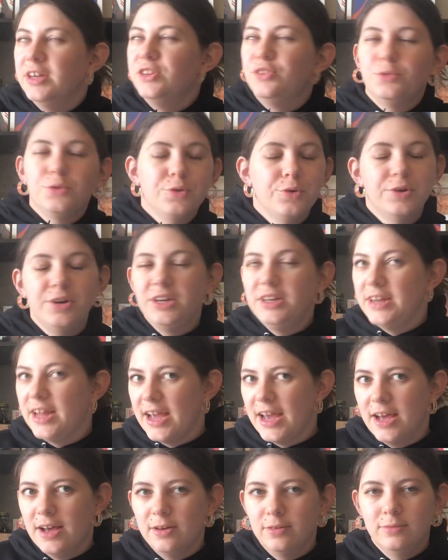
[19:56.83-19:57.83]
It's recording
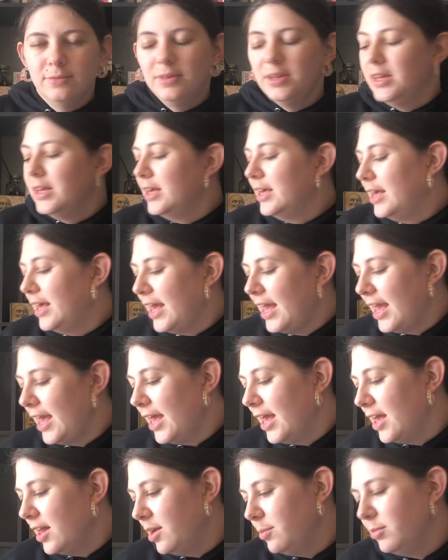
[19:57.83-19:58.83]
now,
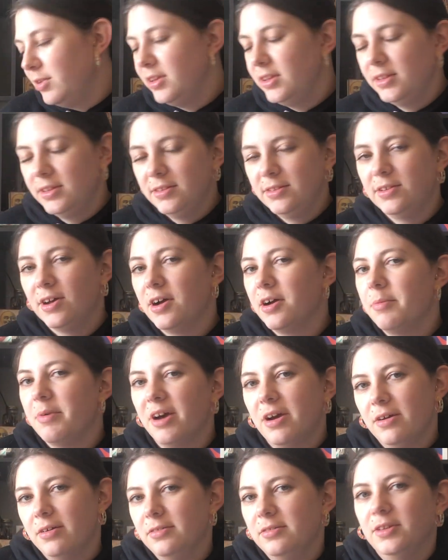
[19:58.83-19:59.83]
and I'm going to talk
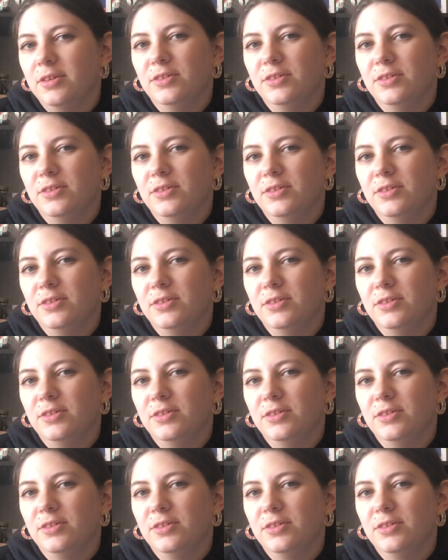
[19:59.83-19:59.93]
about